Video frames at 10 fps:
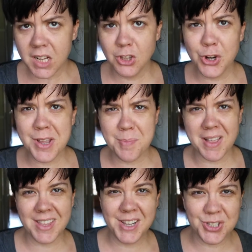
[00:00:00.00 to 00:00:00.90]
learning
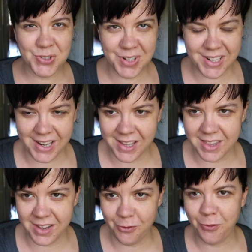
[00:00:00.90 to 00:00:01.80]
about the history
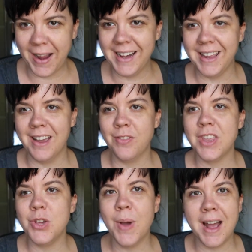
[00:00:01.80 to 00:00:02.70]
and then finding out
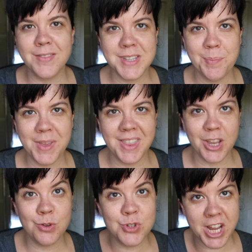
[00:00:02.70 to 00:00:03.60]
that you have something
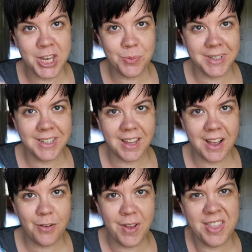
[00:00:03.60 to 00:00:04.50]
that you genuinely love